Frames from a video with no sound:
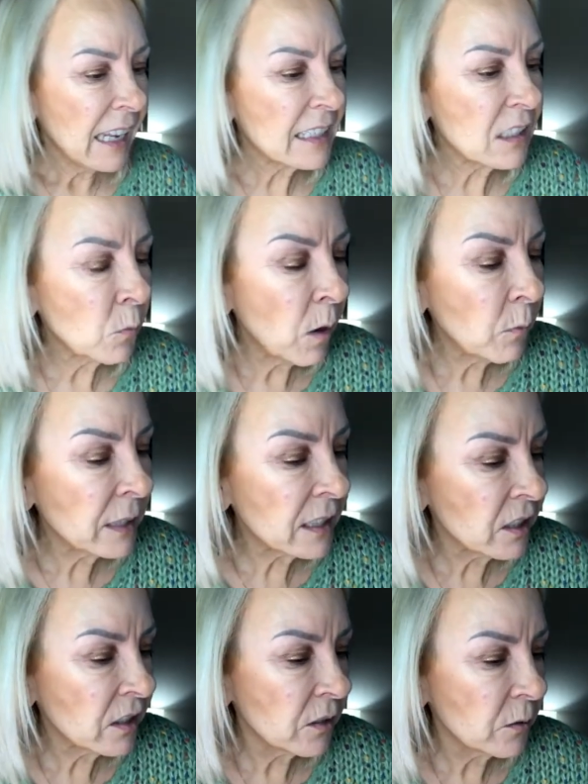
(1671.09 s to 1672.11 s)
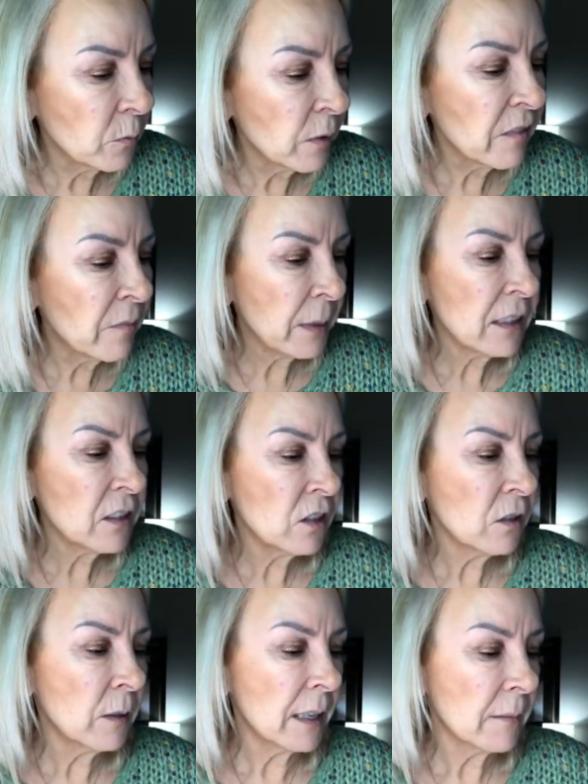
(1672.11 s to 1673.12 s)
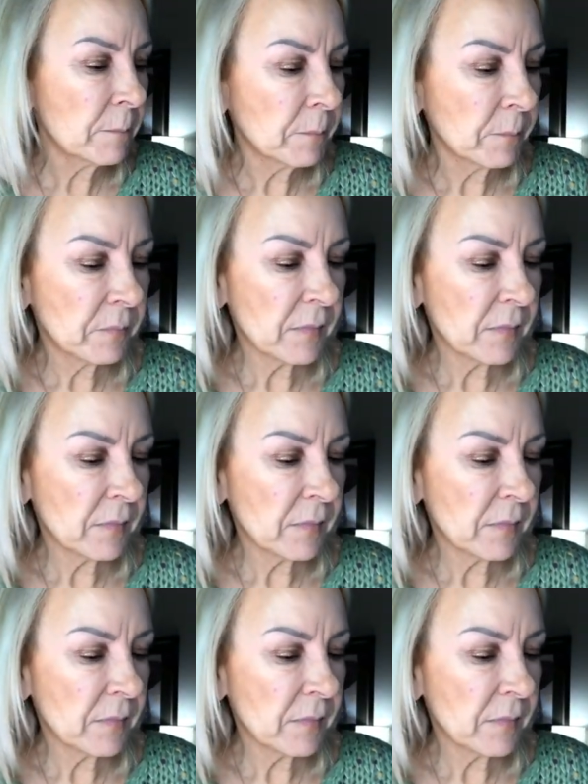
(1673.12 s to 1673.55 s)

And so what we do, we've been doing,